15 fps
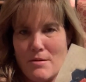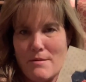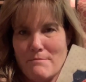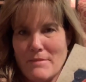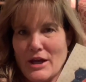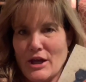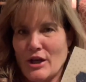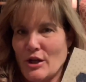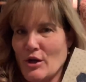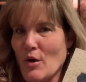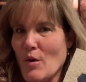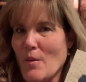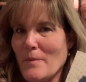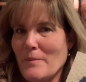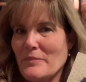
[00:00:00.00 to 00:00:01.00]
my
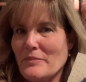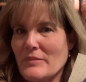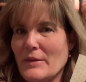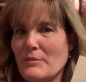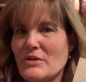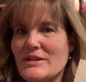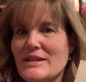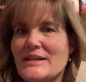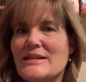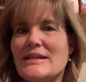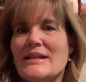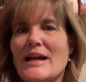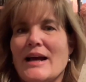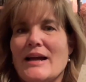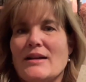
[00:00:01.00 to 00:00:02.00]
Honeycomb, number
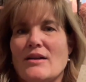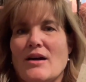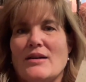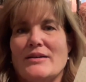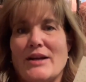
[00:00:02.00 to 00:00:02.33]
69, called